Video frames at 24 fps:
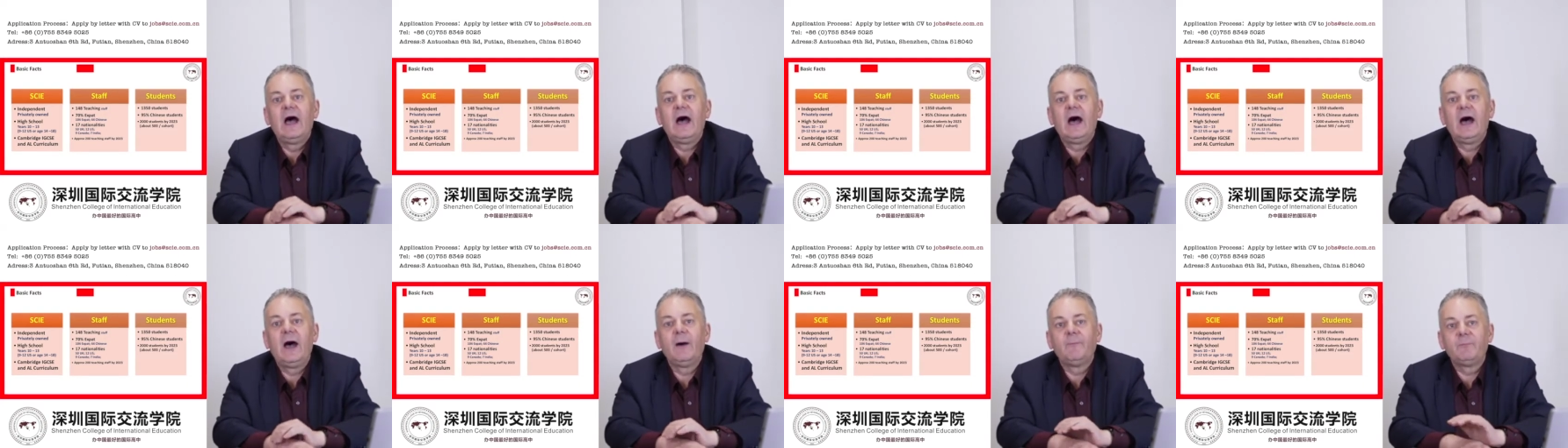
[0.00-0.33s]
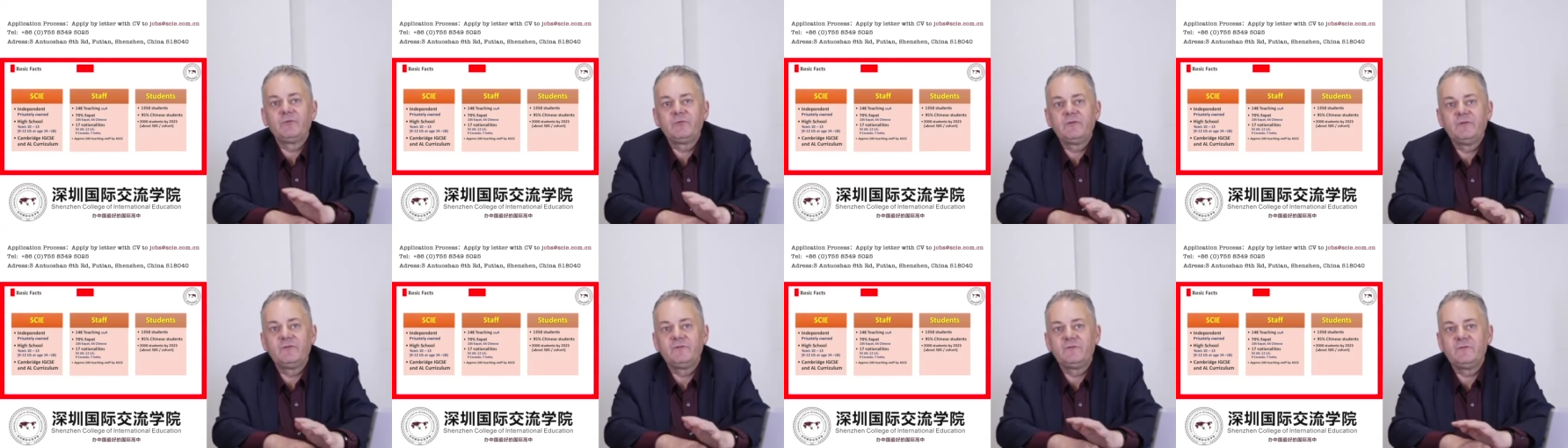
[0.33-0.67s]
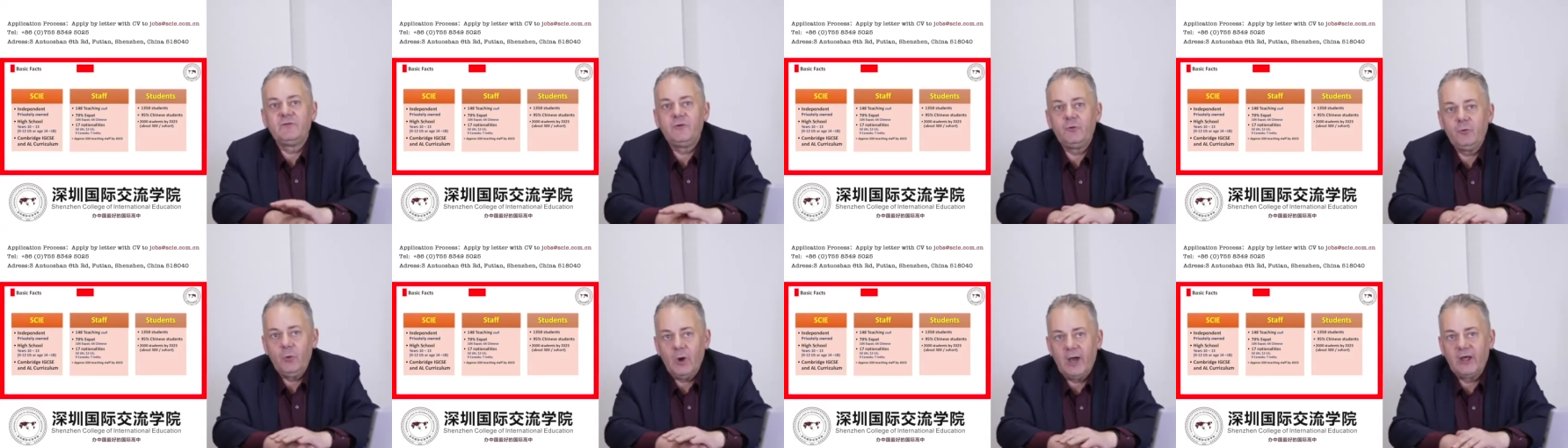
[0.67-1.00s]
up to
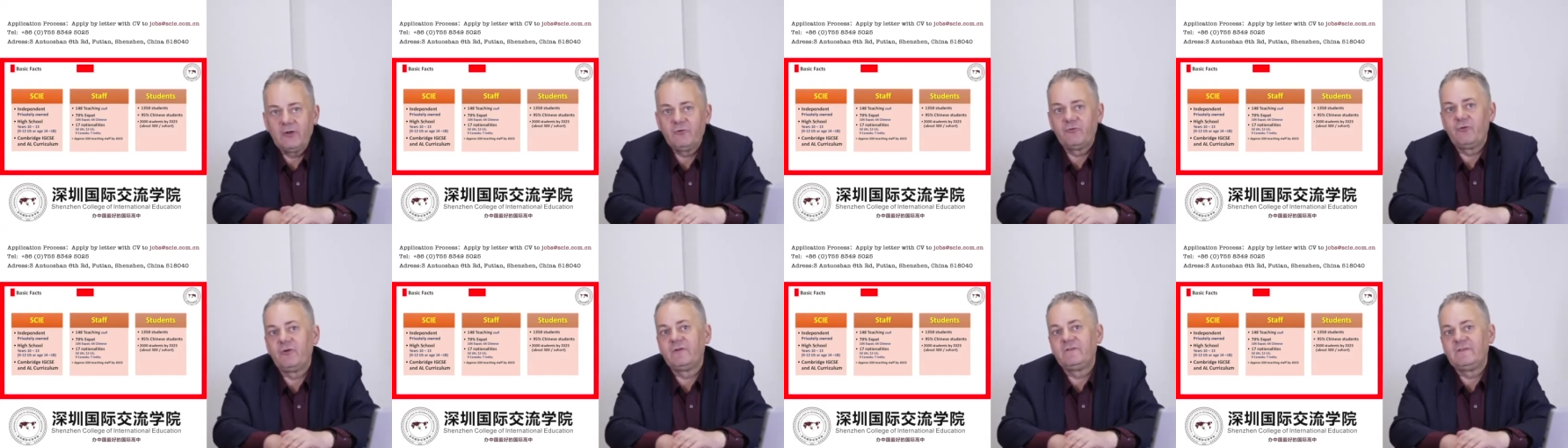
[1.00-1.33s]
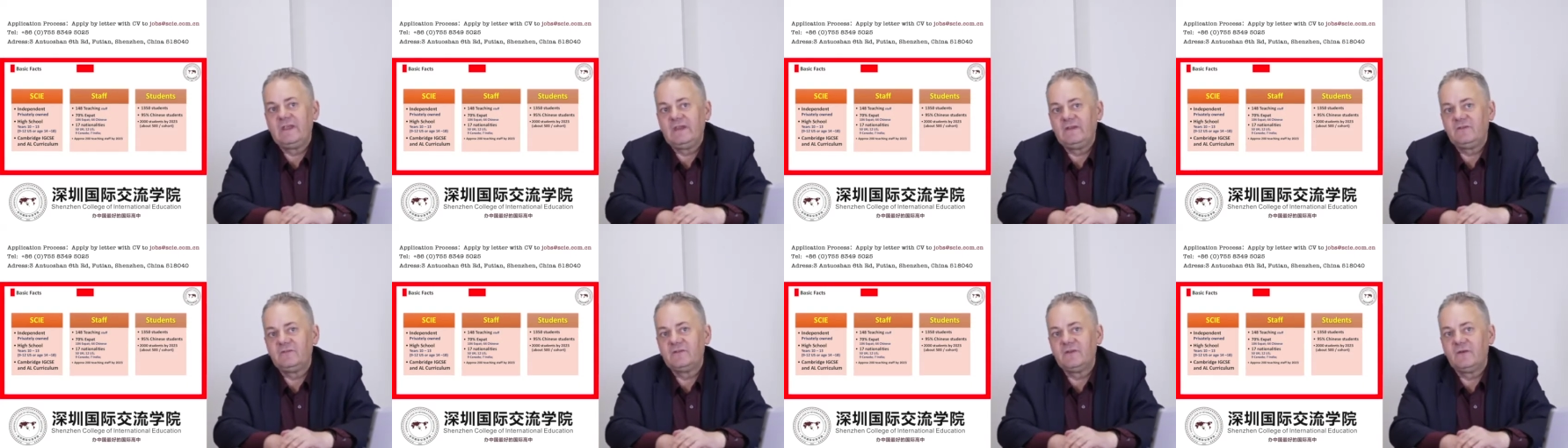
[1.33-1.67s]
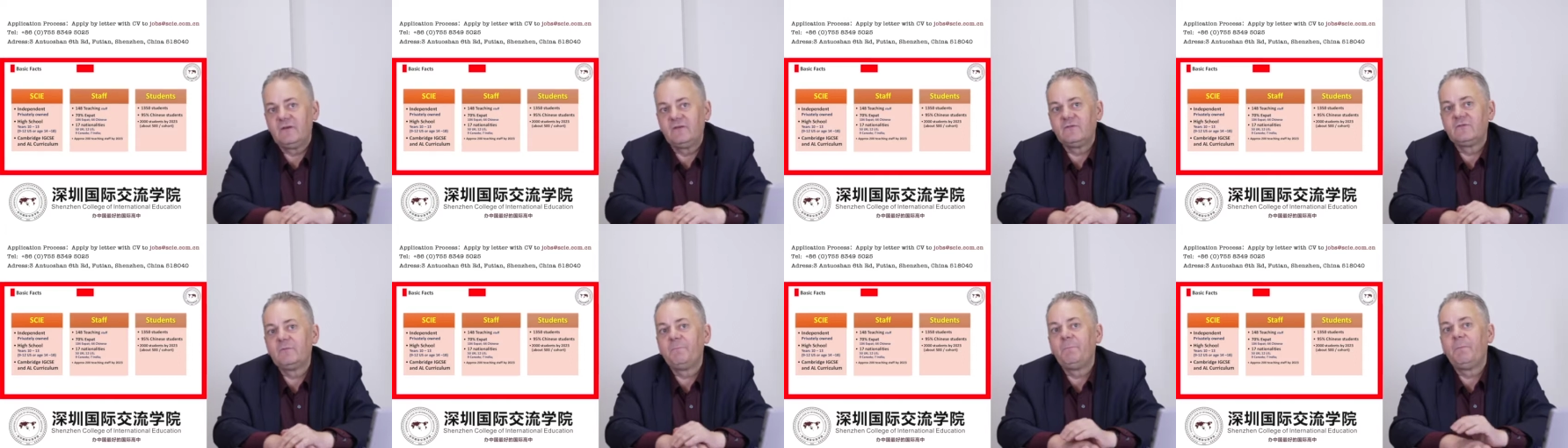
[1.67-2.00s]
200
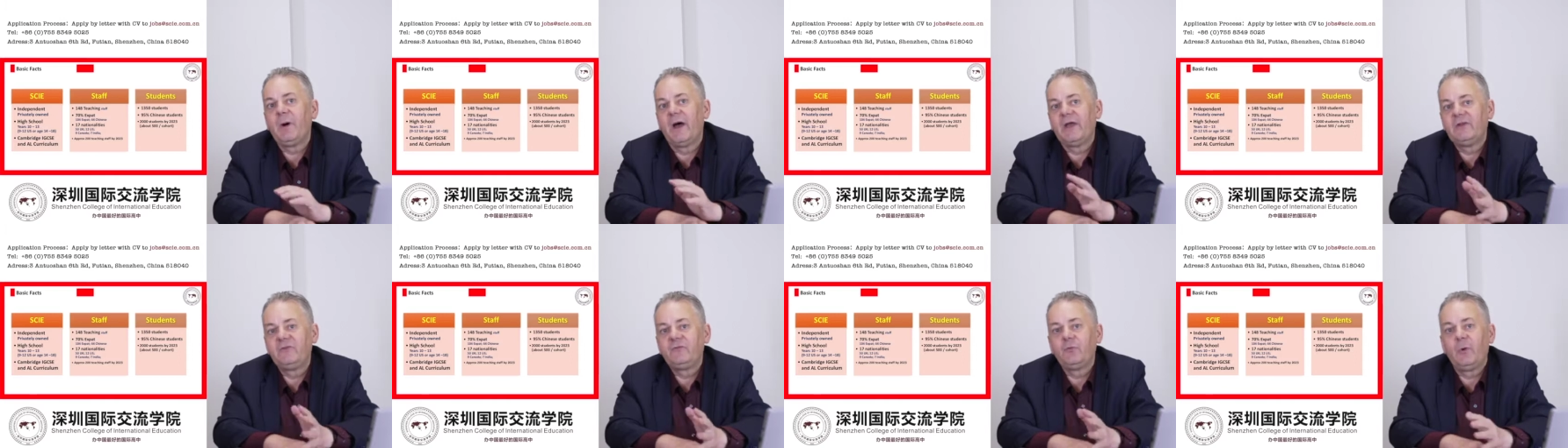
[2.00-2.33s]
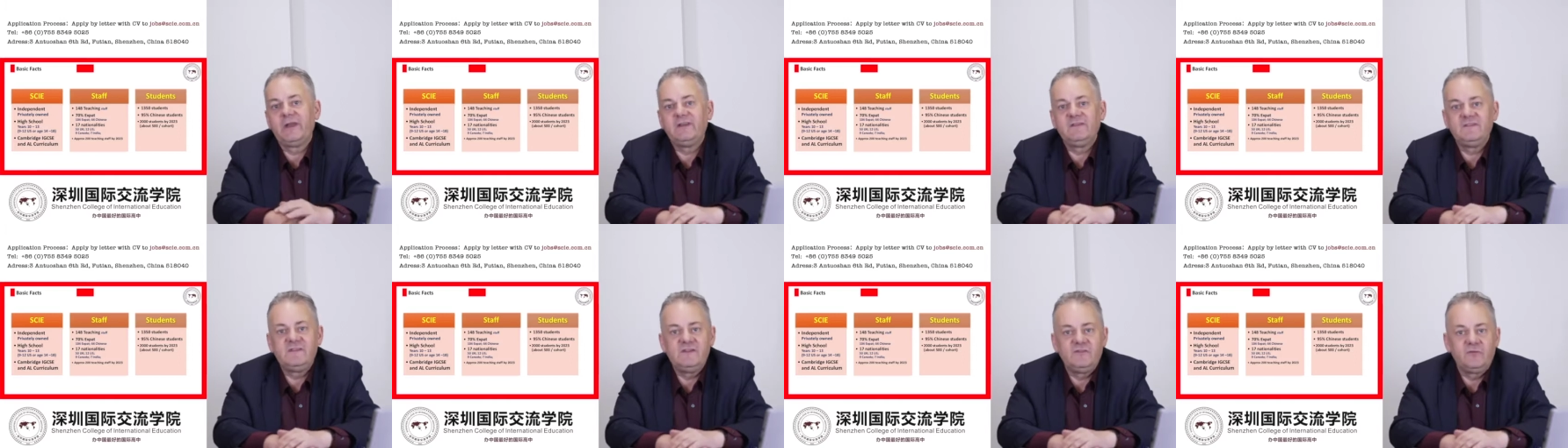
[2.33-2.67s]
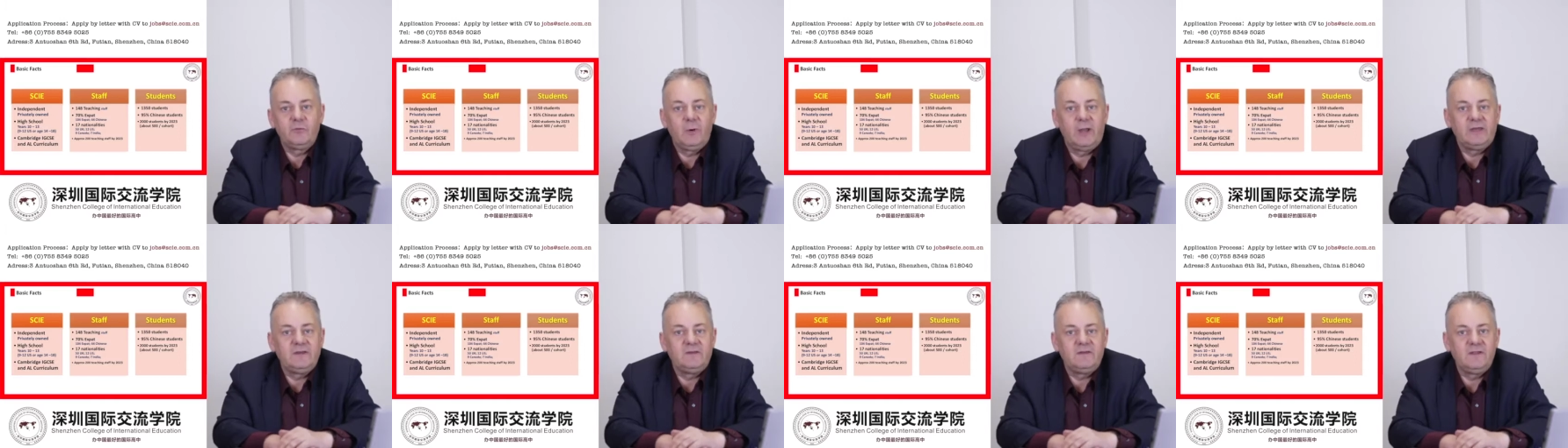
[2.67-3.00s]
teachers by
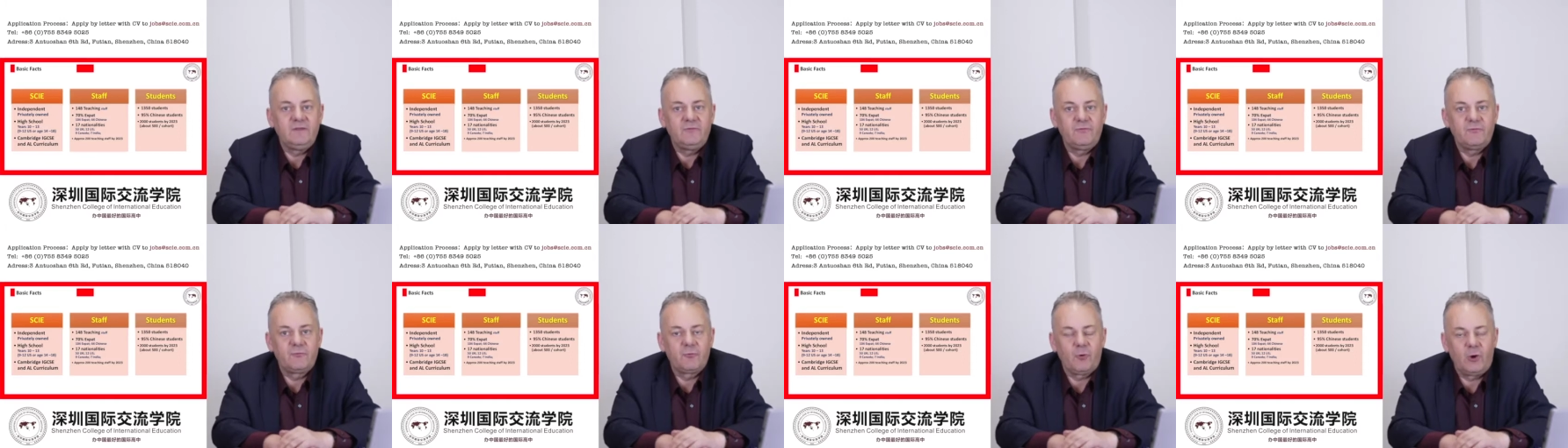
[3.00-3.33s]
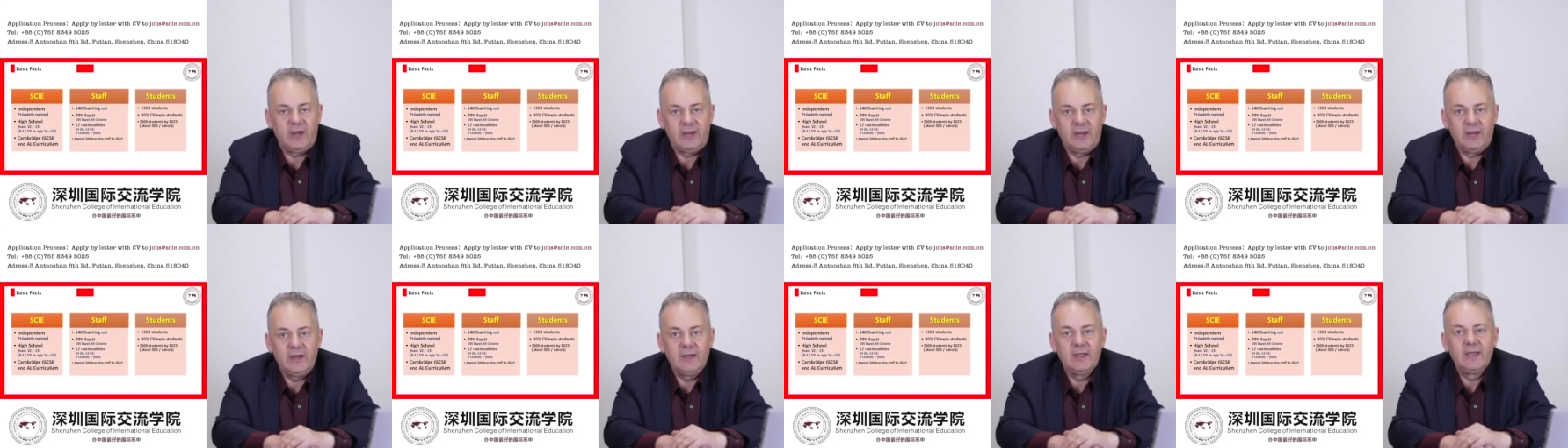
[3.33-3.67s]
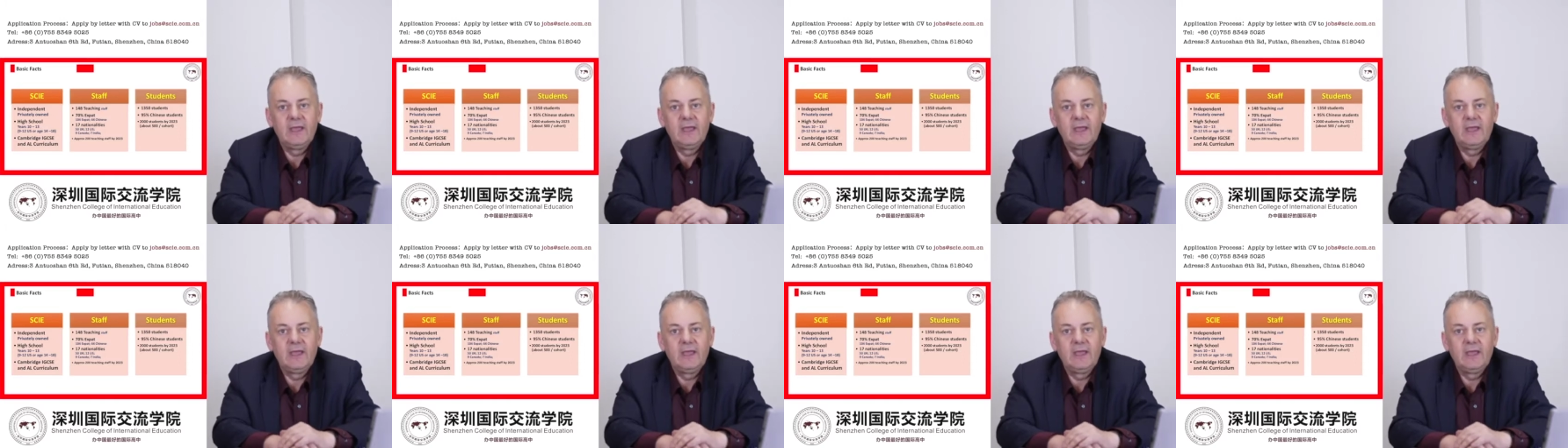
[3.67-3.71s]
2023,